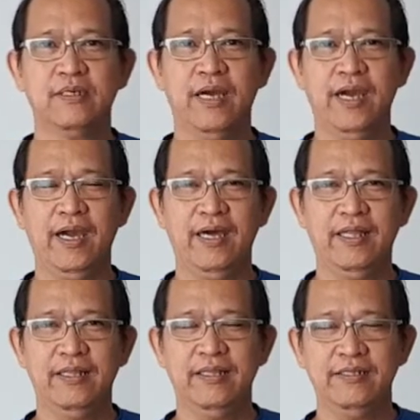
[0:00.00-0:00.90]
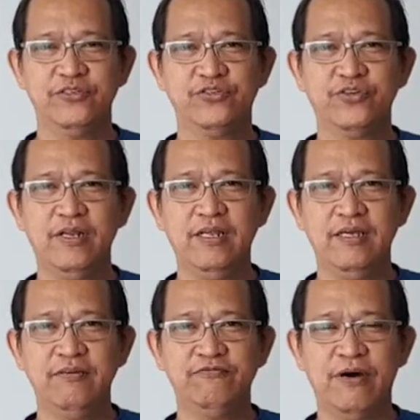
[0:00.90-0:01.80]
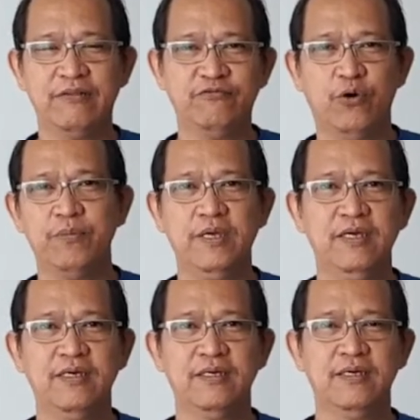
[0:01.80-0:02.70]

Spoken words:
and it's really fun for me,